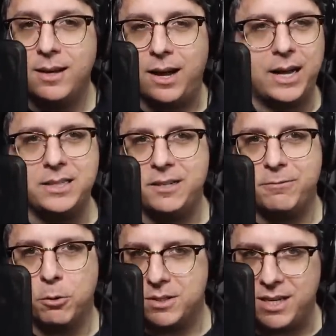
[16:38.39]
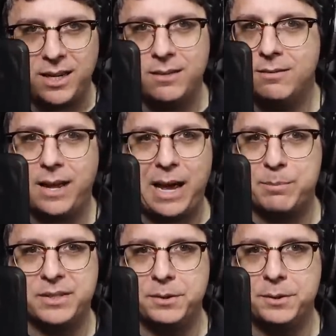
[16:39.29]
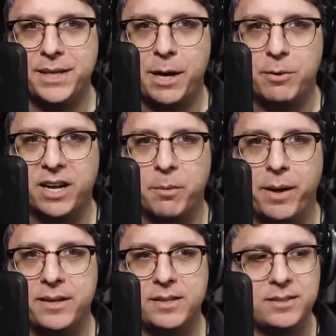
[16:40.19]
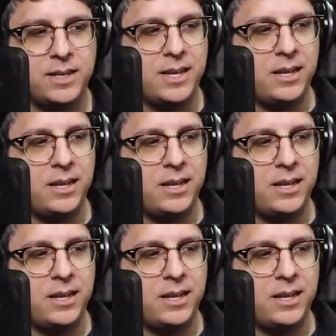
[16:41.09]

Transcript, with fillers: ID14, absolutely I recommend it.